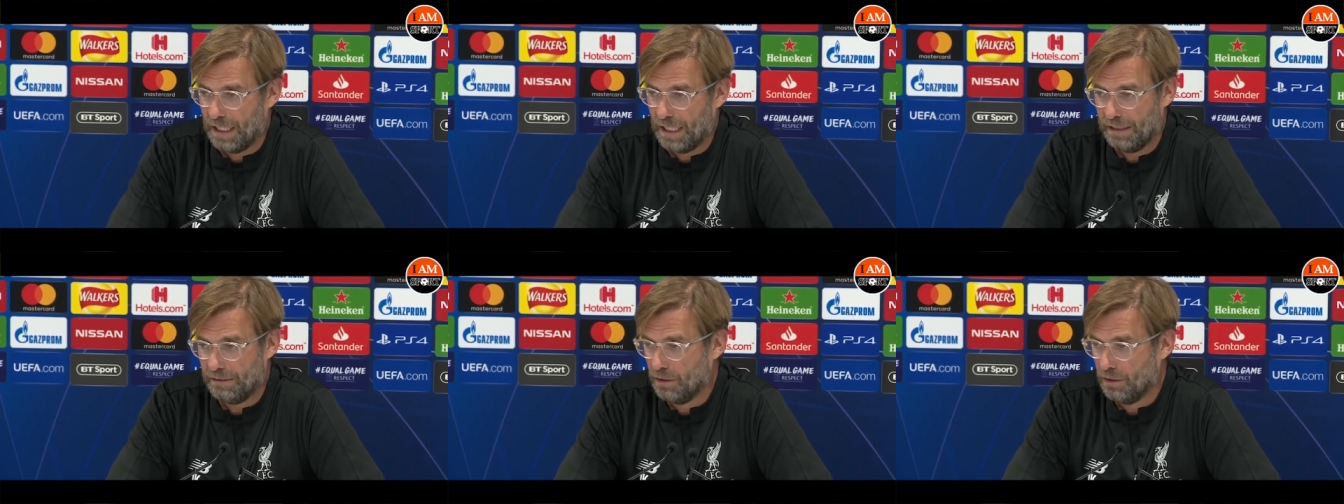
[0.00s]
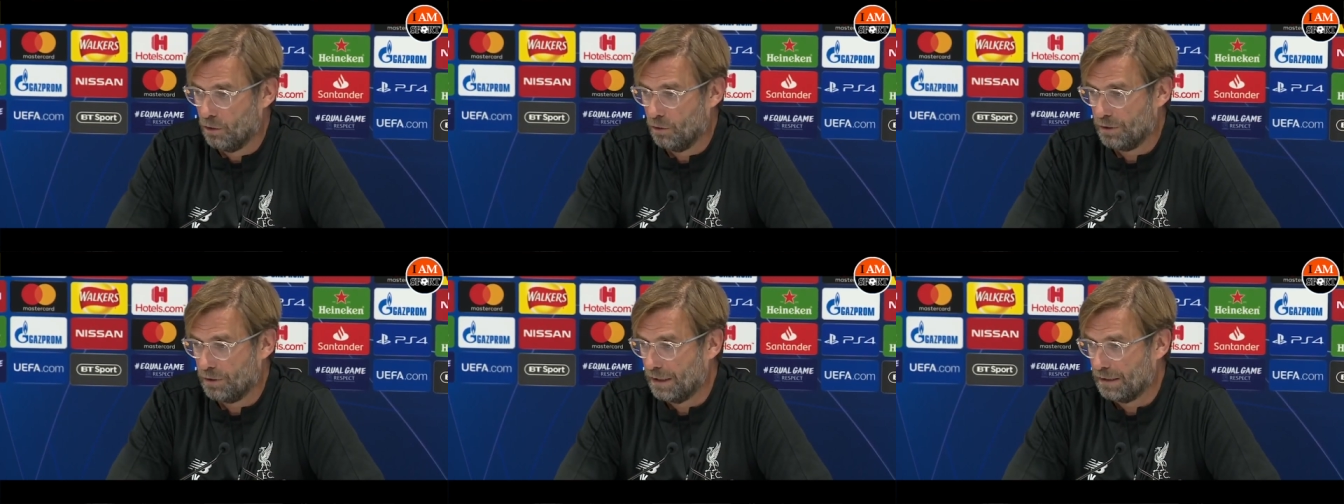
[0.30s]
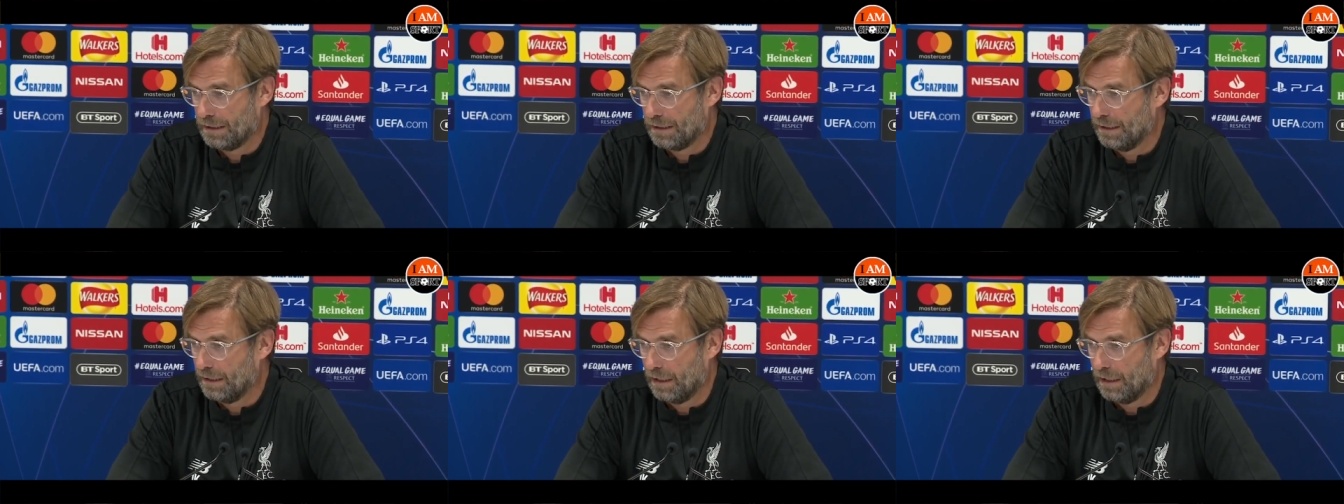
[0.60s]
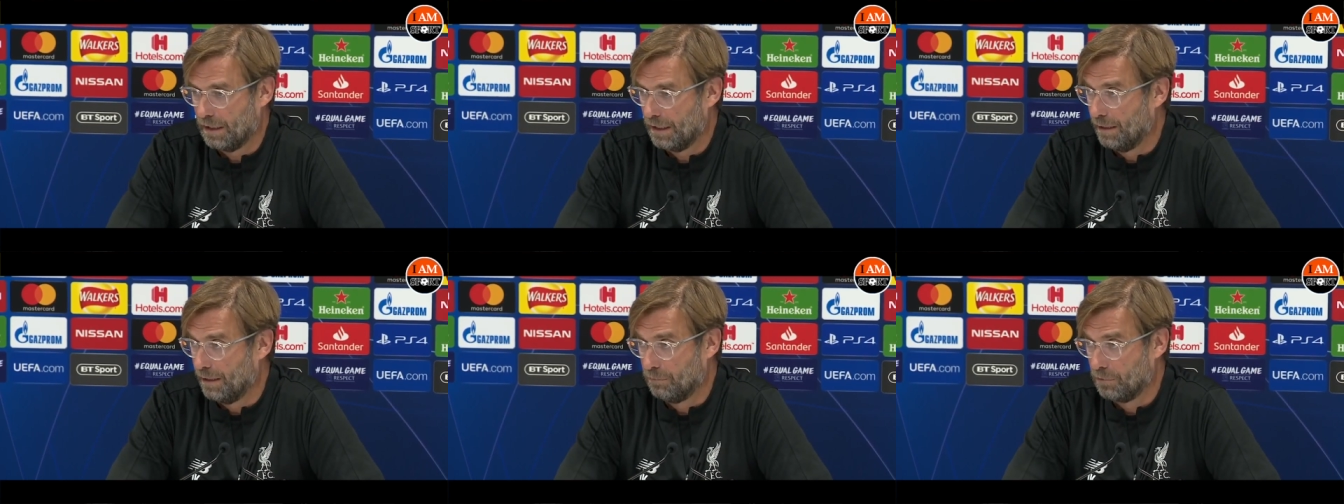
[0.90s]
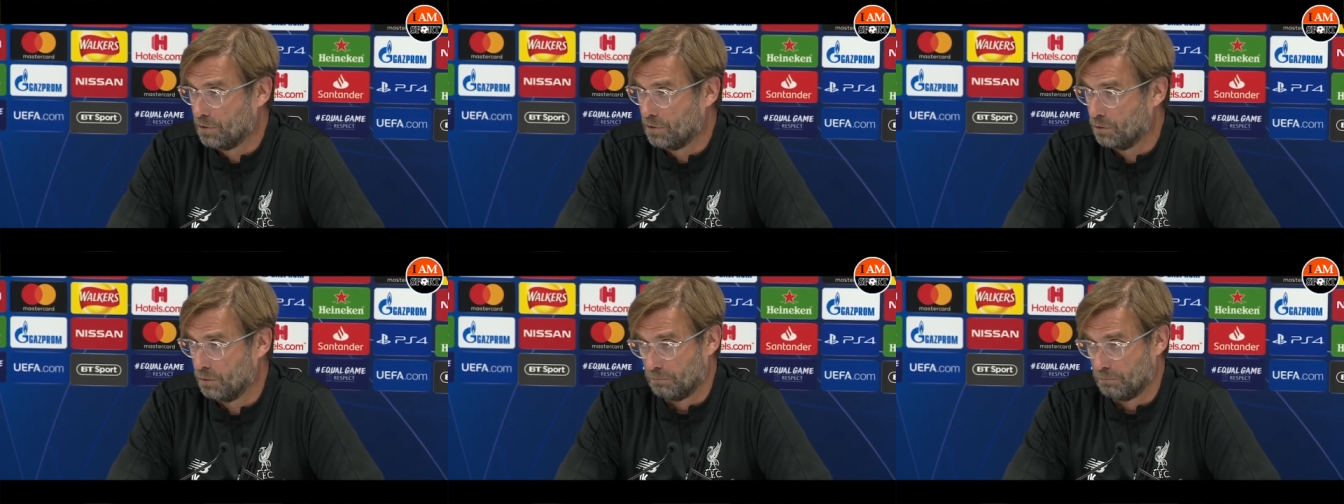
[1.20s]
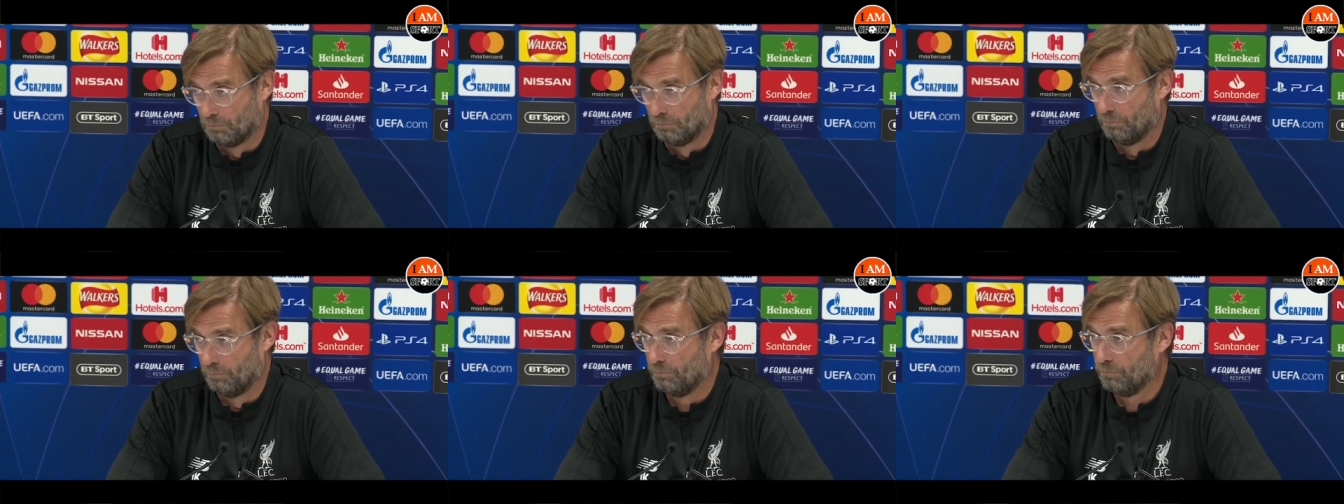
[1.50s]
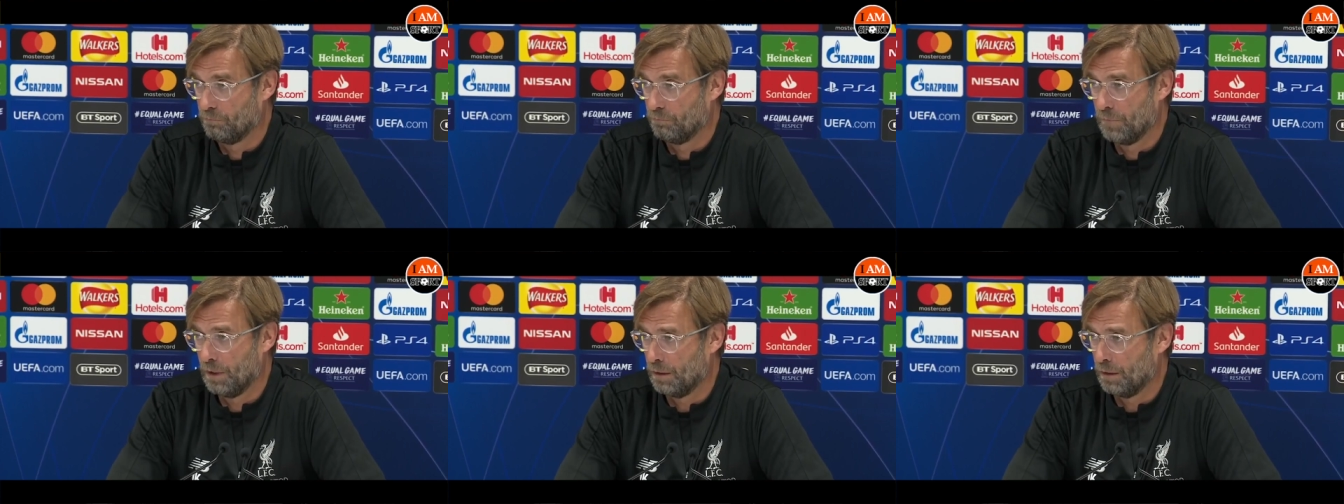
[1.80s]
I know that they are able to
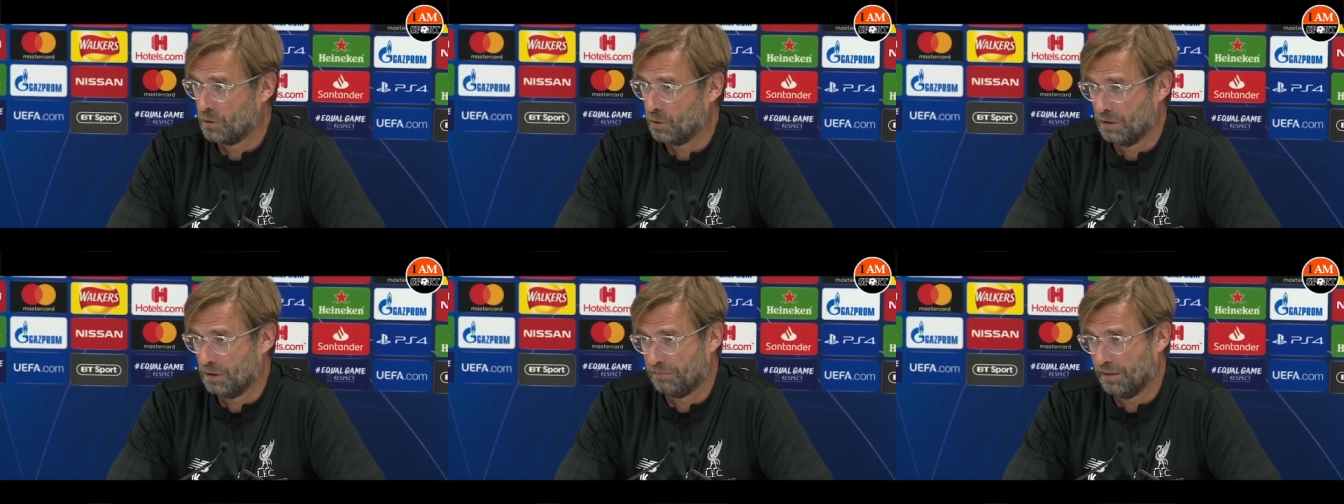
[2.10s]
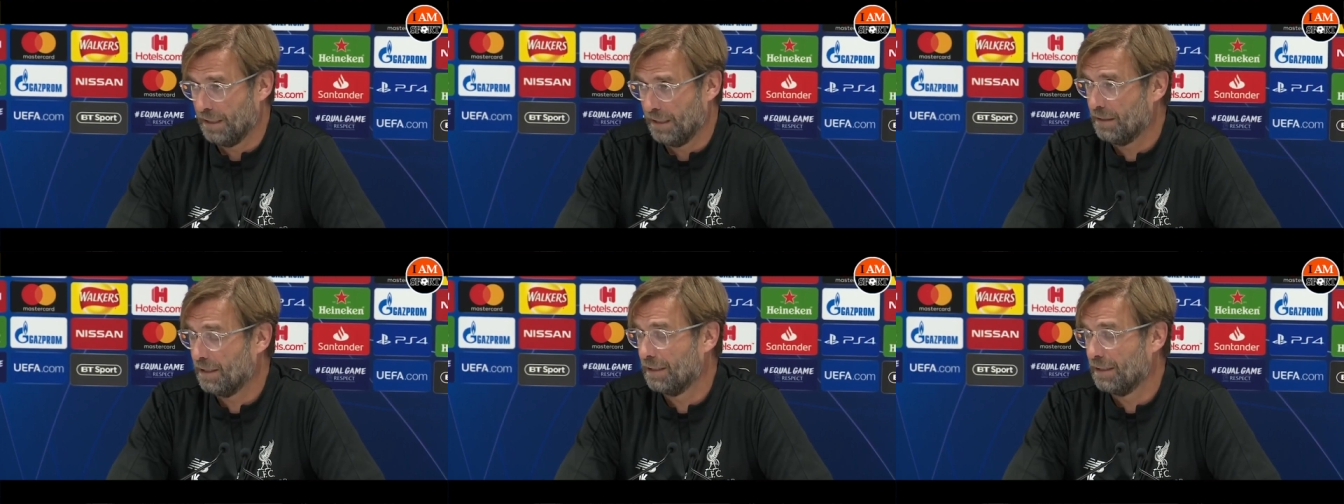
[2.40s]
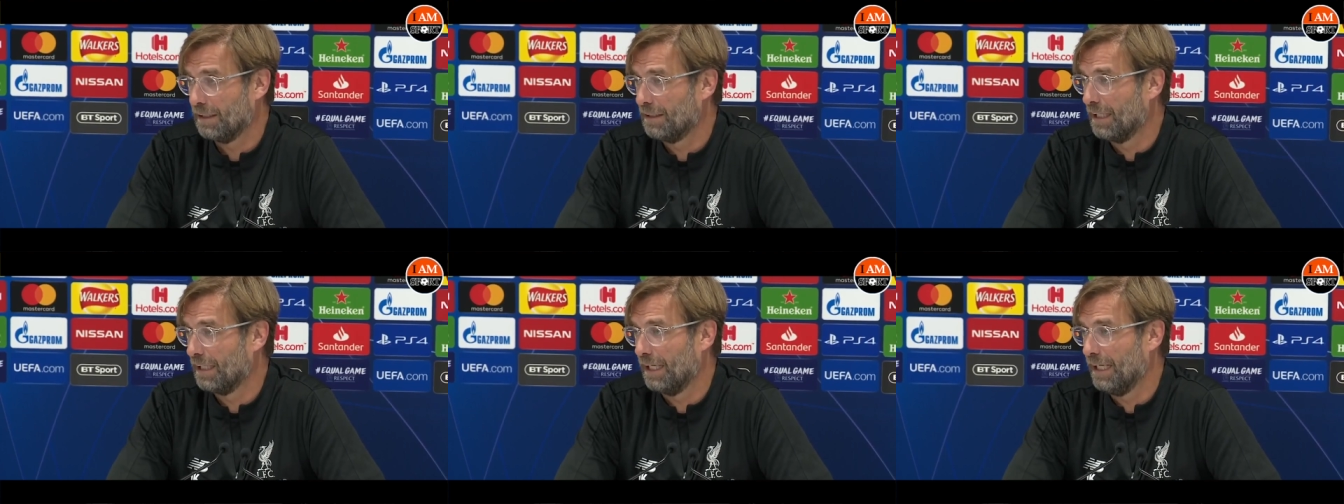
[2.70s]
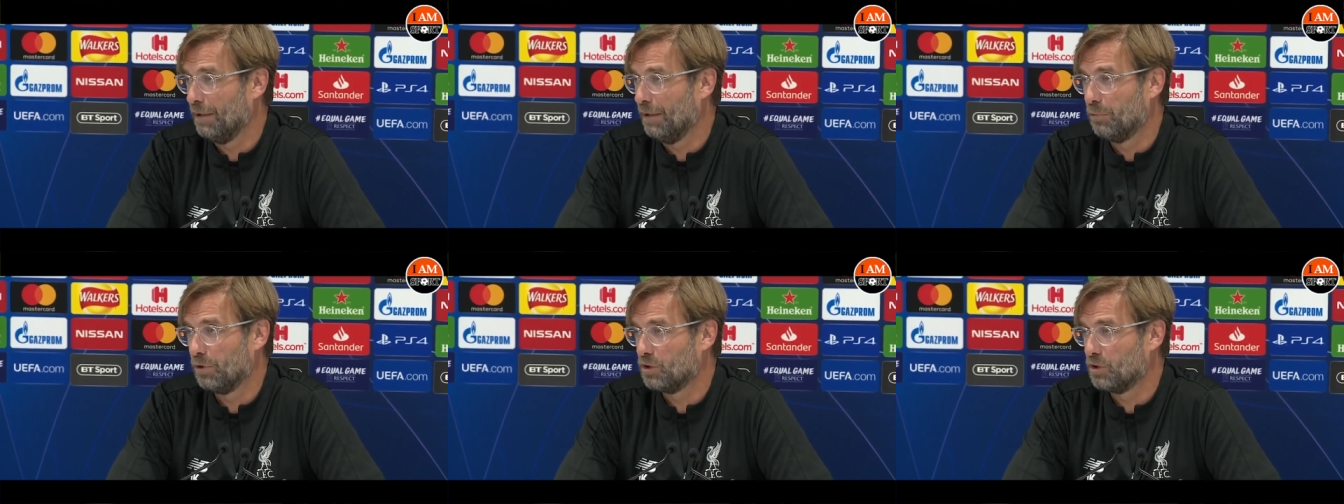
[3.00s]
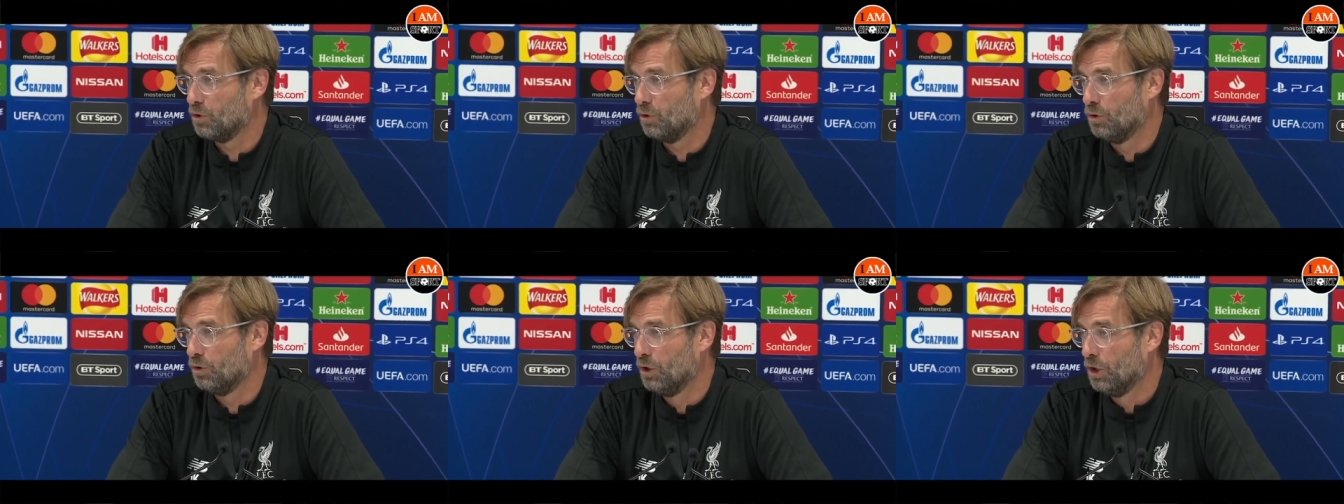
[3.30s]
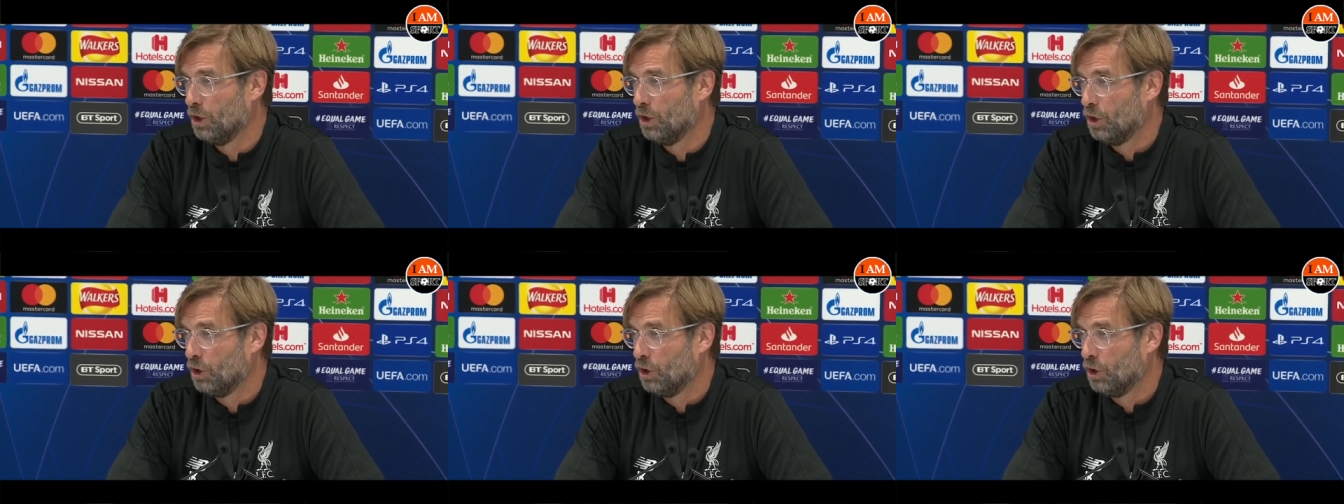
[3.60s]
to defend and that they are able to